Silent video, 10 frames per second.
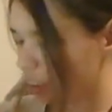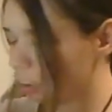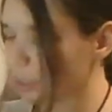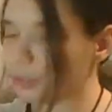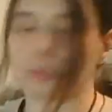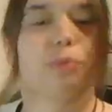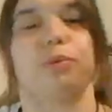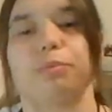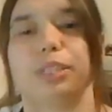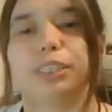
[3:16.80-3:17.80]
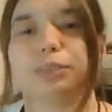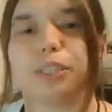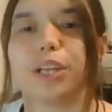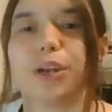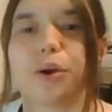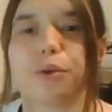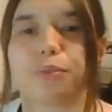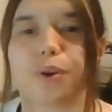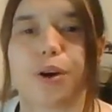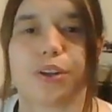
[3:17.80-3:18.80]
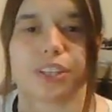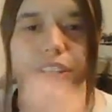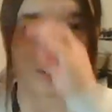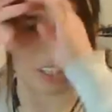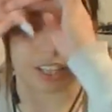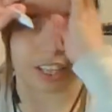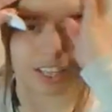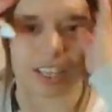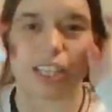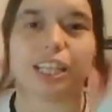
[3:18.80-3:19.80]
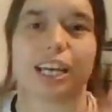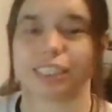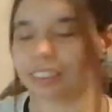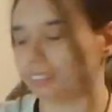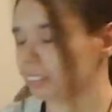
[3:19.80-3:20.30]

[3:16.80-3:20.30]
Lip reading: So we'll be doing an overall collective